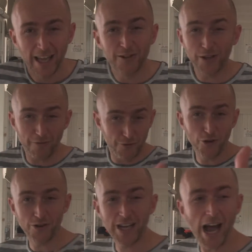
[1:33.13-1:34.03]
And look, if
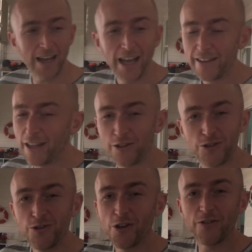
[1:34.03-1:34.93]
you're a guy, then
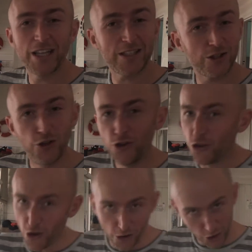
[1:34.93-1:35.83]
that's
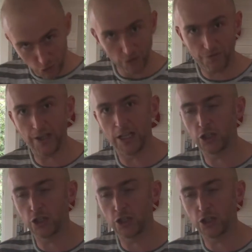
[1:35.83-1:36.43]
not a good feeling.